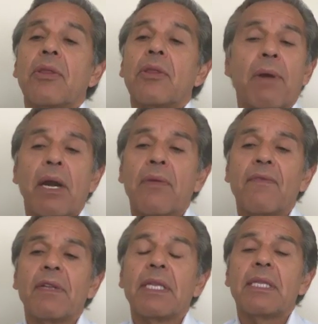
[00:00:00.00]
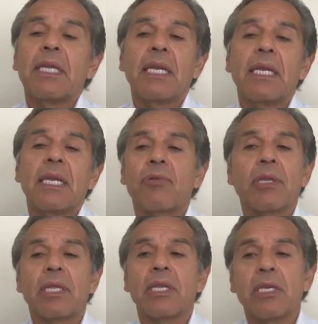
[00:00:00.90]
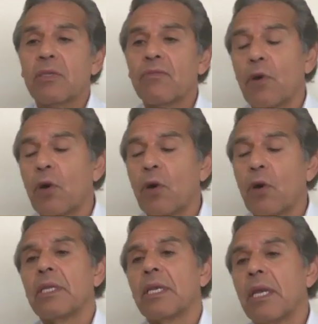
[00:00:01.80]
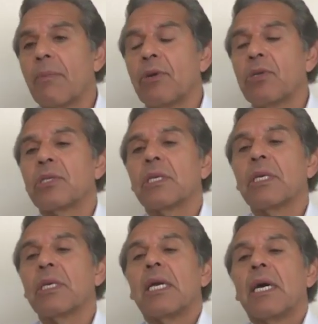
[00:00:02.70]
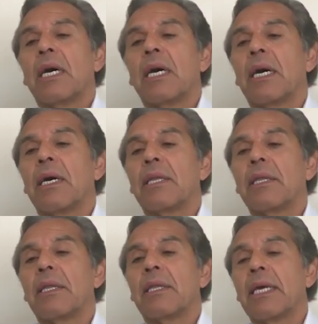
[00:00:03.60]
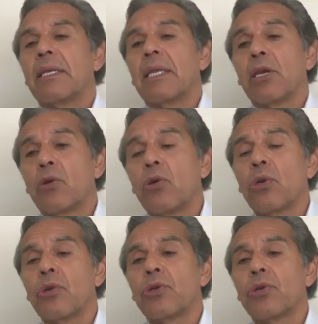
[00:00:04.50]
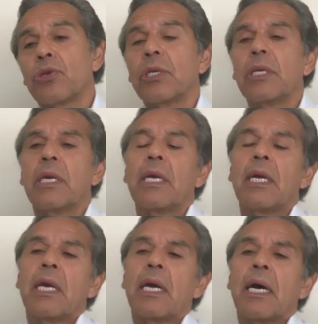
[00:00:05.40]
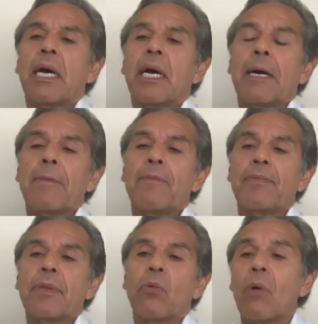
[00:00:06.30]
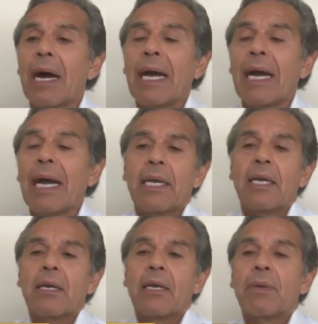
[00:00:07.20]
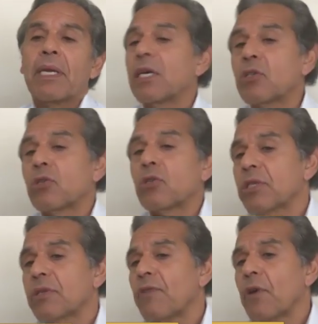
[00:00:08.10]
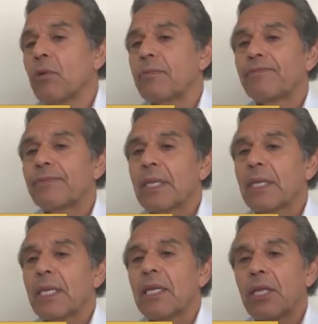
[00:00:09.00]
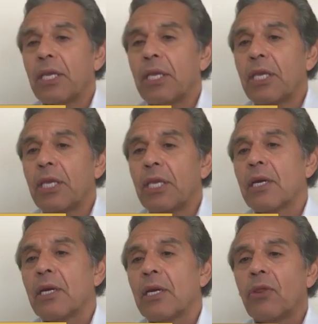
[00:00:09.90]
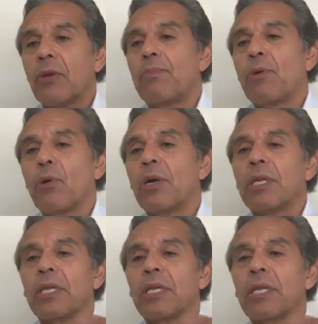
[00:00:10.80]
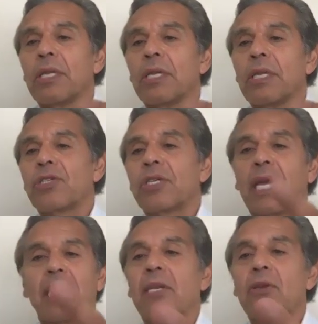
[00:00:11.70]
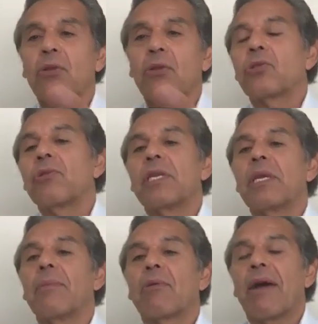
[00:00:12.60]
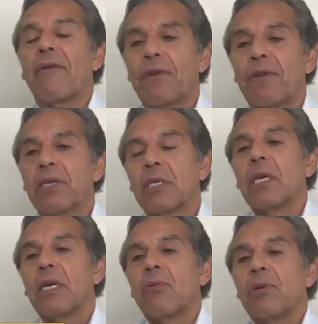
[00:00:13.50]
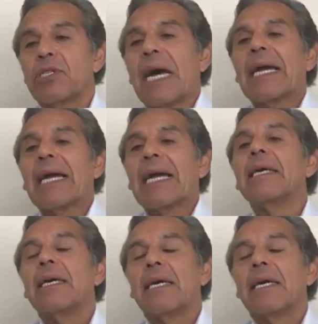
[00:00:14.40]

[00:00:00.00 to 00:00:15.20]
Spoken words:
They're a part of the electorate that doesn't vote in the numbers that they could or should. Why? Because who doesn't vote? The young, the poor, and the less educated, and those three demographics reside